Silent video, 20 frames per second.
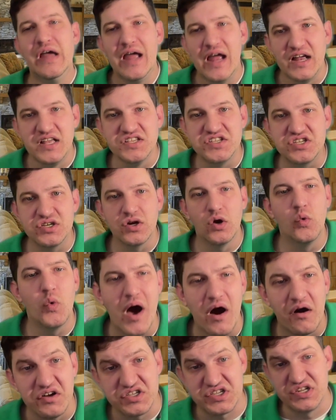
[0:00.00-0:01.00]
And so
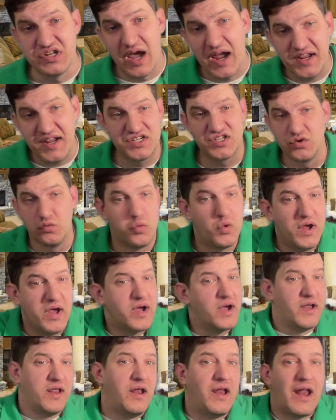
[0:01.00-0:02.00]
while it's nice to
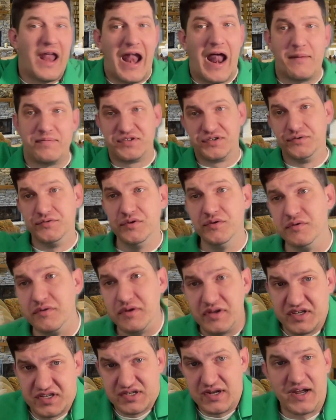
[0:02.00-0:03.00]
win, and absolutely
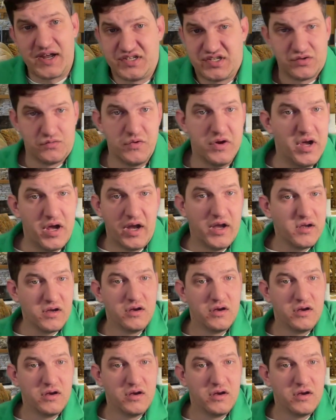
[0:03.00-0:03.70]
it's nice to win,